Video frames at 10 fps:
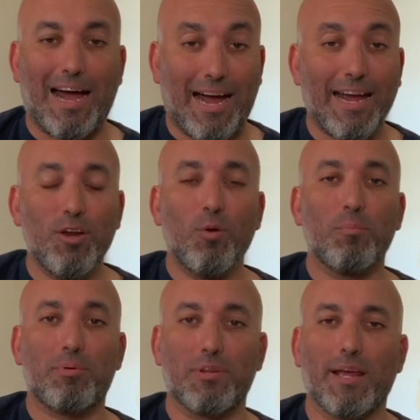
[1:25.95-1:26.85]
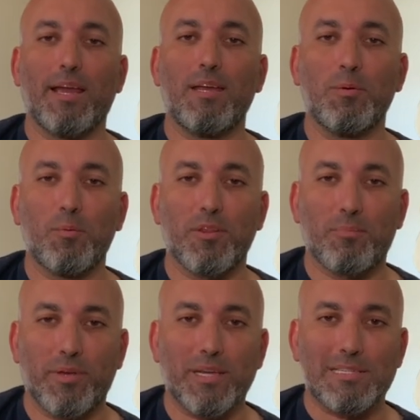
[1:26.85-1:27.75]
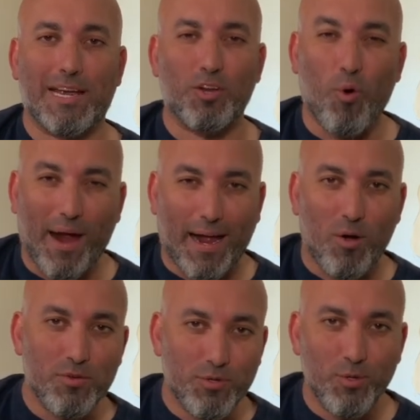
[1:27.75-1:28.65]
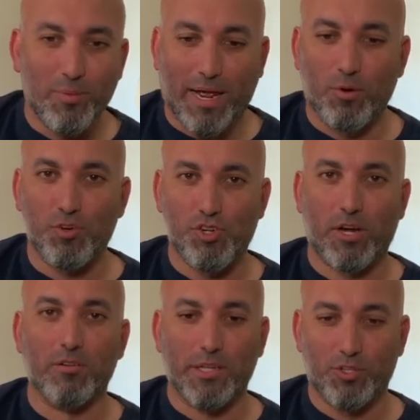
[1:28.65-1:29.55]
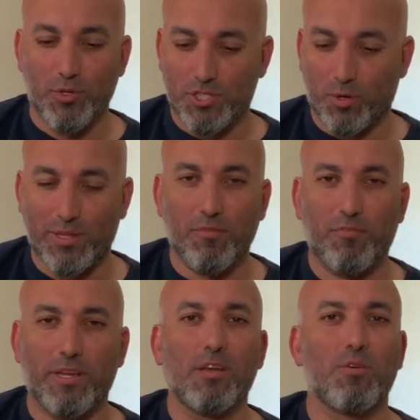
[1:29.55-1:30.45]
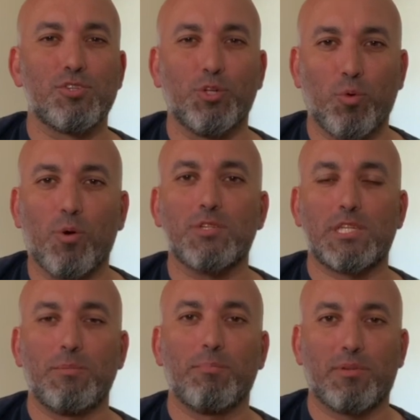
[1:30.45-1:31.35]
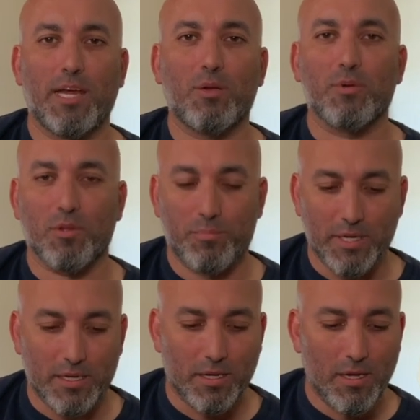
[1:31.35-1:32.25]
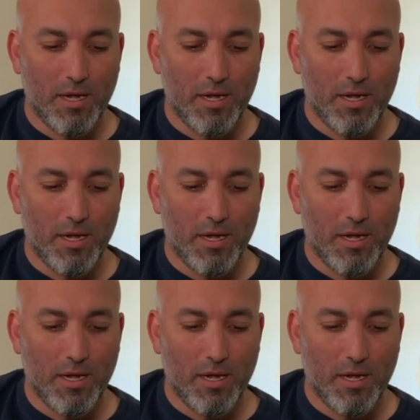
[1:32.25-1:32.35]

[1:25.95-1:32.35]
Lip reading: I don't play with picks. I know how to, but I don't generally do it. So in the videos, you won't see me playing with a pick.